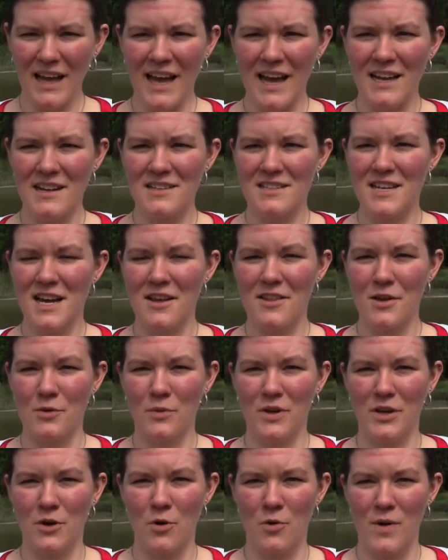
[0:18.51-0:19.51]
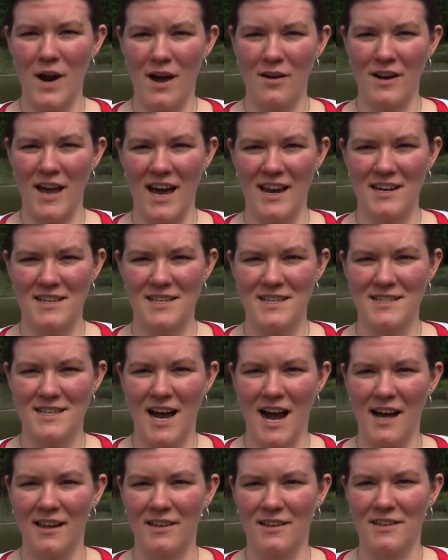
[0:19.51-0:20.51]
And then we go around
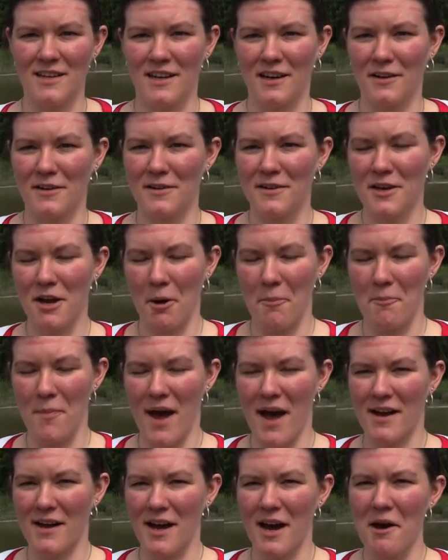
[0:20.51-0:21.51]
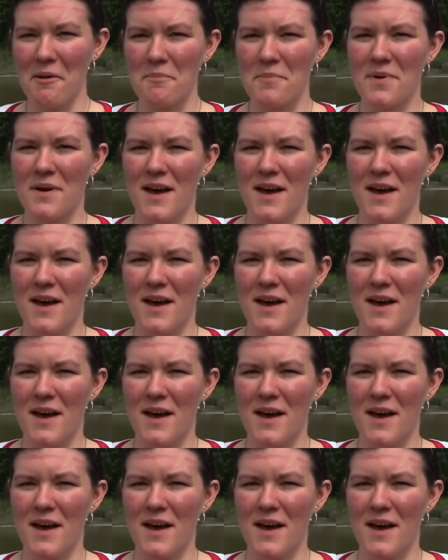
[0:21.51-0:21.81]
Annacis Island and come back up.